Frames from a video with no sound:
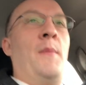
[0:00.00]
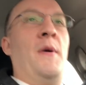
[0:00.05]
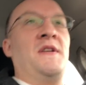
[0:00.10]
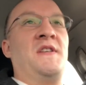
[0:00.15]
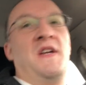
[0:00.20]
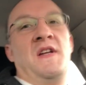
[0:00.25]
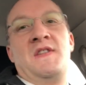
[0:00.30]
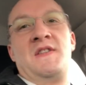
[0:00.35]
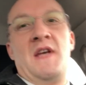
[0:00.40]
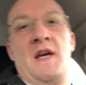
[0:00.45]
about
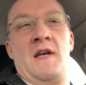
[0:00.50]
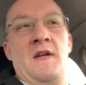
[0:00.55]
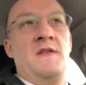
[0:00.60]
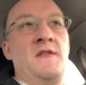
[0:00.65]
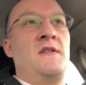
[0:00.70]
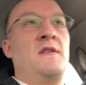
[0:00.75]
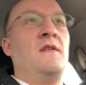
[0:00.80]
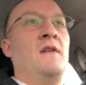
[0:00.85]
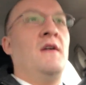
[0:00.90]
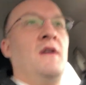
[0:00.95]
10
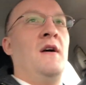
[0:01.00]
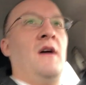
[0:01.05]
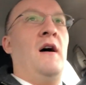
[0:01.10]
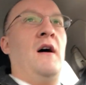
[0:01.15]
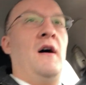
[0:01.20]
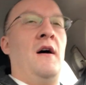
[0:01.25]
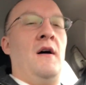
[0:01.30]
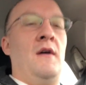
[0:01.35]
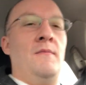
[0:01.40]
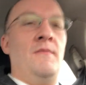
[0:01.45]
seconds?
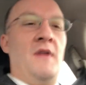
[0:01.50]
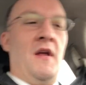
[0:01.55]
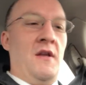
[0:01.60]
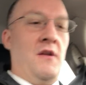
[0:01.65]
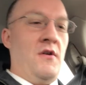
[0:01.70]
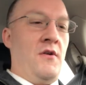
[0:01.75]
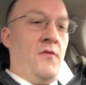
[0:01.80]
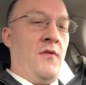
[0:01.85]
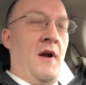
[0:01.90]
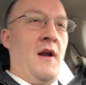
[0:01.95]
Then
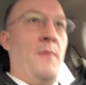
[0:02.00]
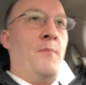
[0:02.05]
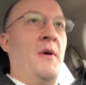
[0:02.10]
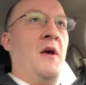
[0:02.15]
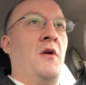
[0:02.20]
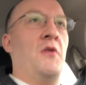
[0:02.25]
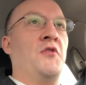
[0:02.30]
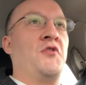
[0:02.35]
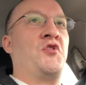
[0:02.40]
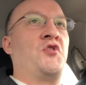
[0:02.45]
you create a
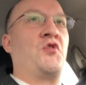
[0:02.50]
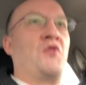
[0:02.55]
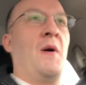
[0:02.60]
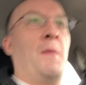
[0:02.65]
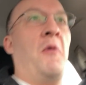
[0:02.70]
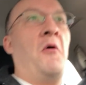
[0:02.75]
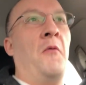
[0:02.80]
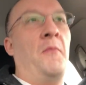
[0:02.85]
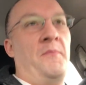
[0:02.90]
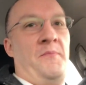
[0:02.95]
big old
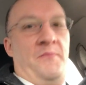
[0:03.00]
scribble.